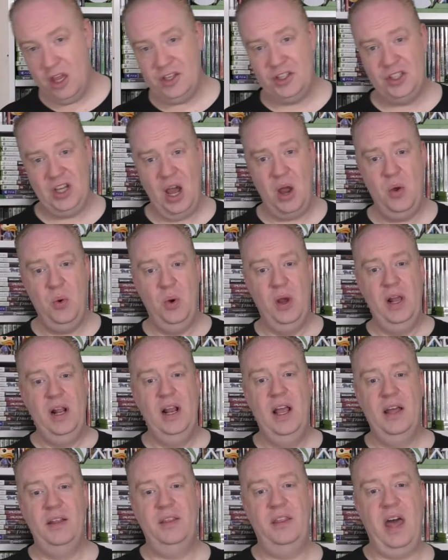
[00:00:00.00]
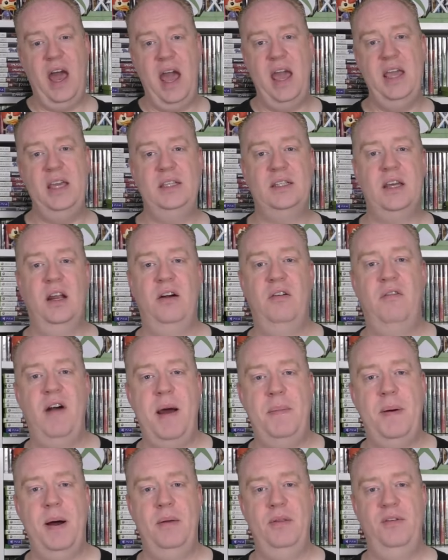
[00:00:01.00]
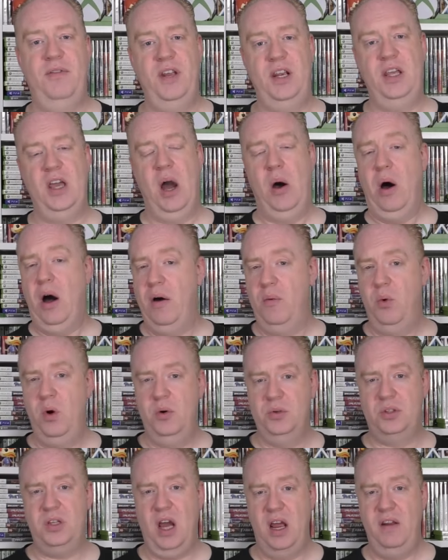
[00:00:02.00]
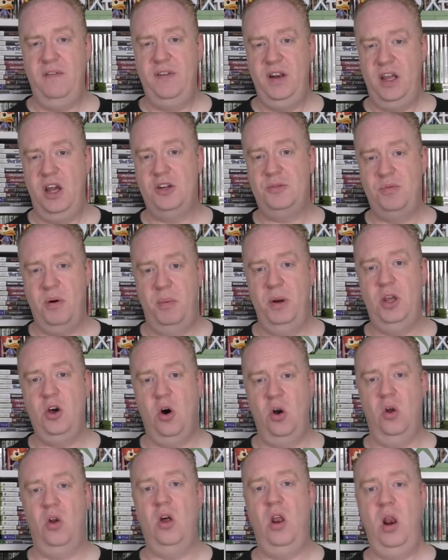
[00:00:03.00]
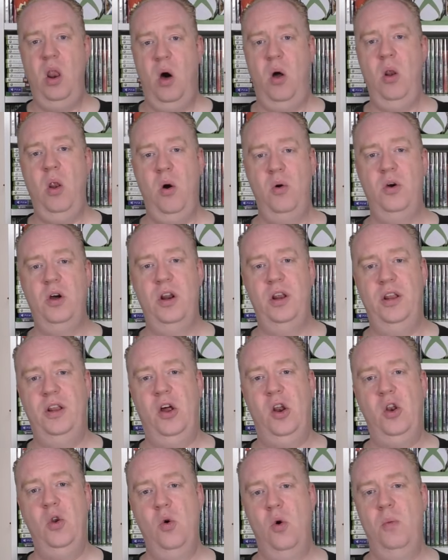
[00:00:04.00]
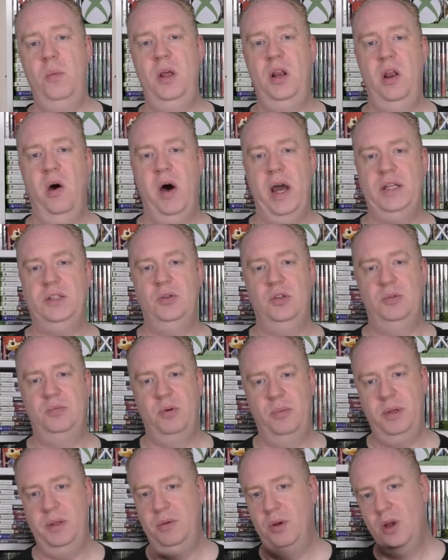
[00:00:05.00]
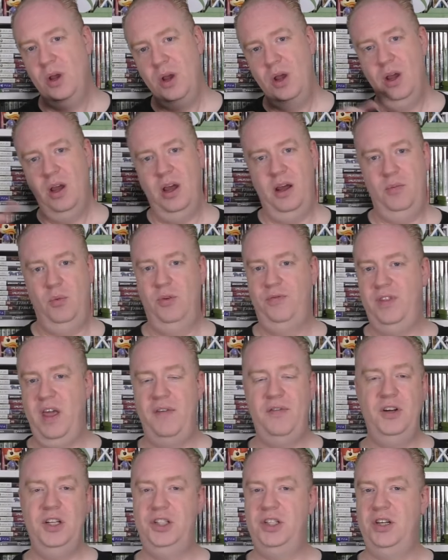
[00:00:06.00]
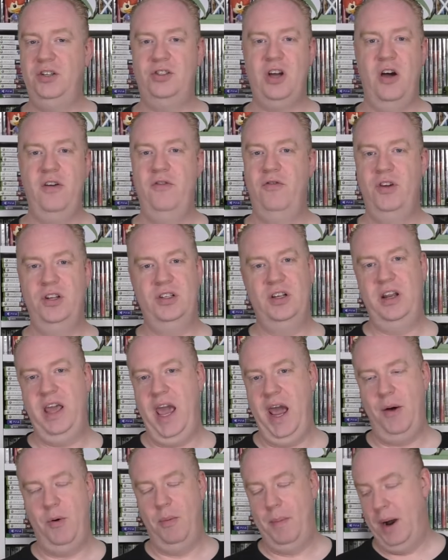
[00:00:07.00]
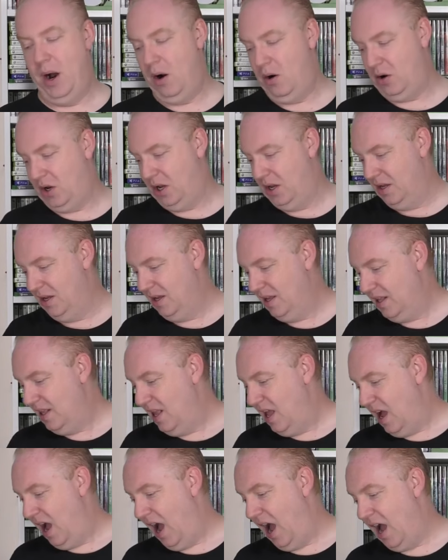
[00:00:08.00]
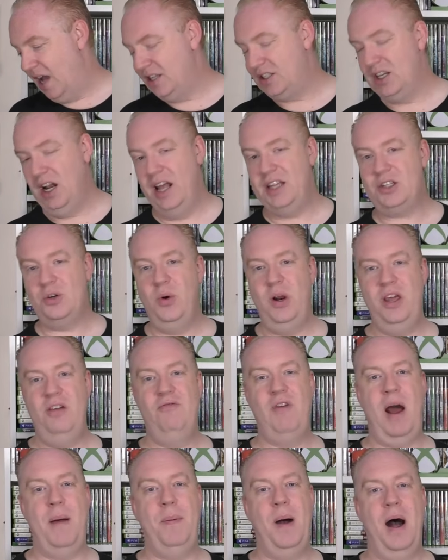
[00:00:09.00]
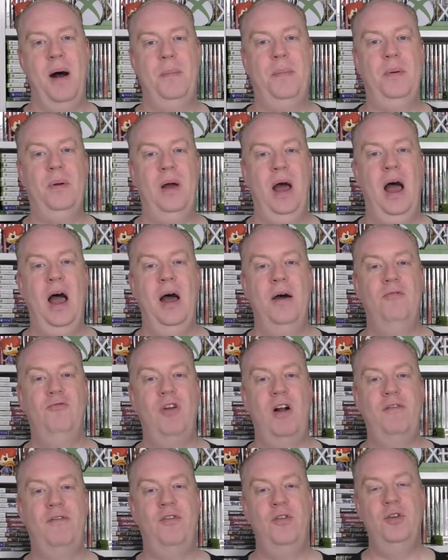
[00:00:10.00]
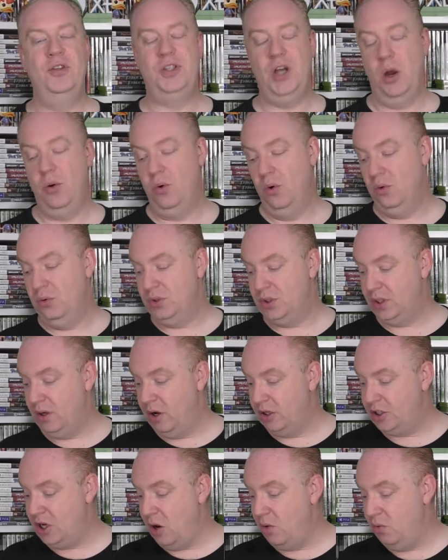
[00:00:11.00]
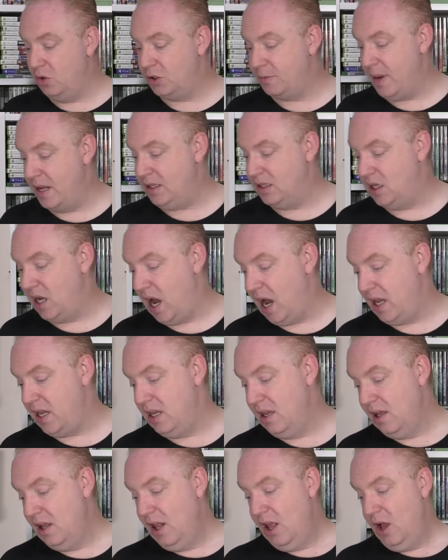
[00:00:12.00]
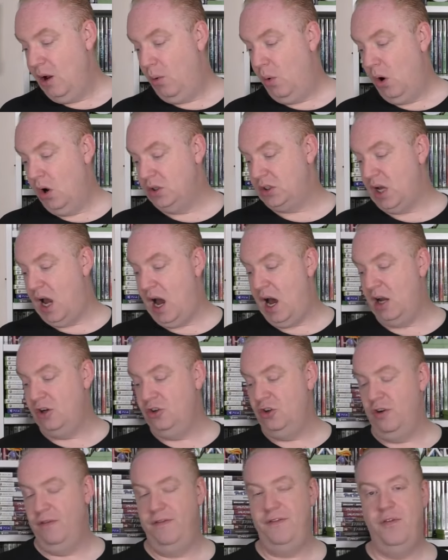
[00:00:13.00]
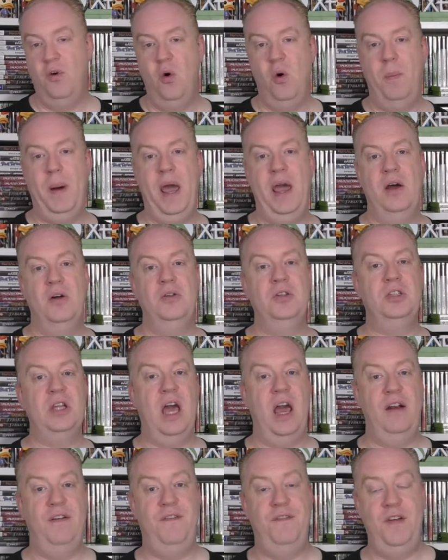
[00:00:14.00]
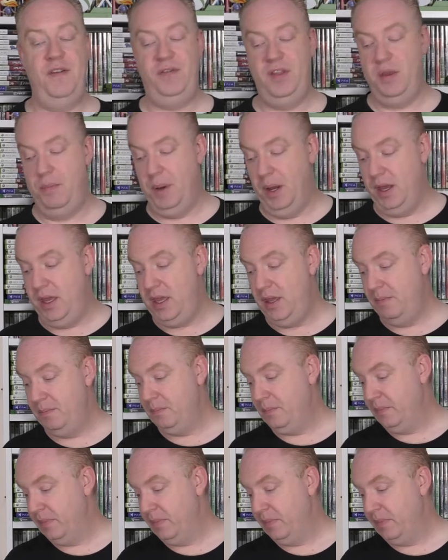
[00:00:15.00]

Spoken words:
So that is going to wrap up the video. I will say the video has probably gone on a lot longer than I normally like to. It's probably, we've definitely tipped over into the hour mark. So let's quickly wrap up and run through the totals. So our total spend today was £104.50.